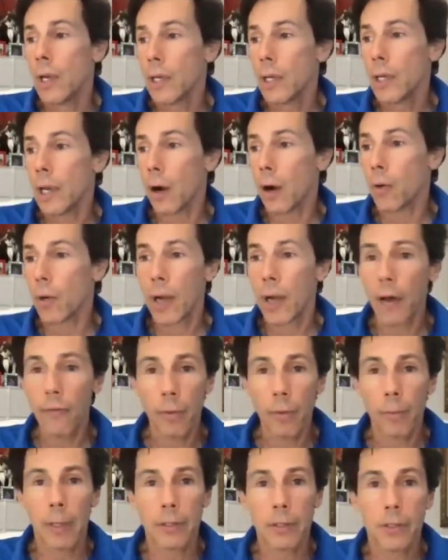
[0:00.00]
you know,
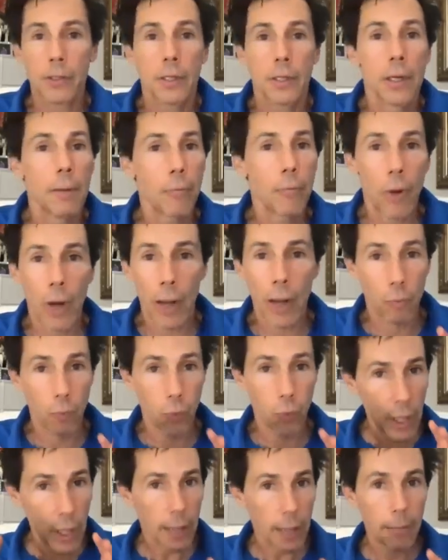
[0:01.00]
governments had
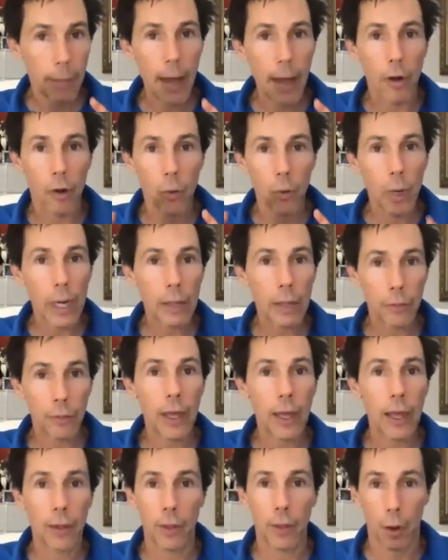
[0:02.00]
really better
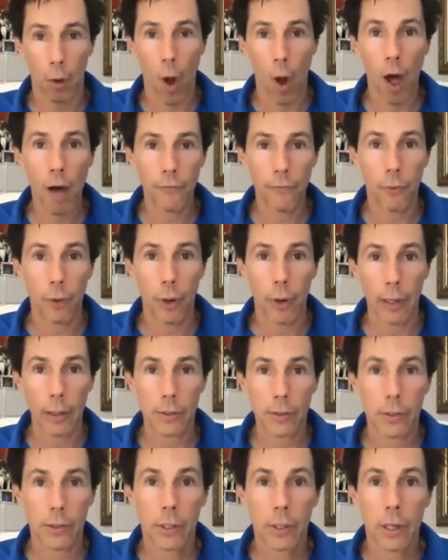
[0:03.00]
rethink their
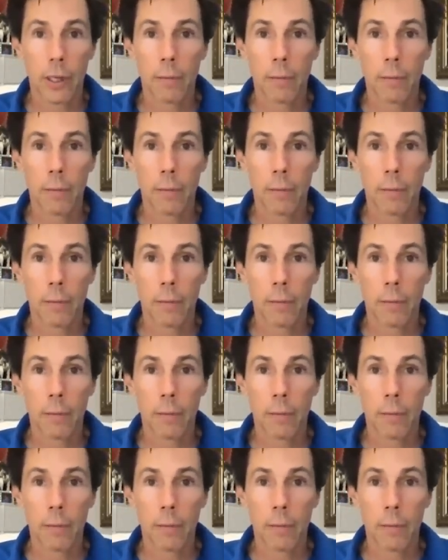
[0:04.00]
offerings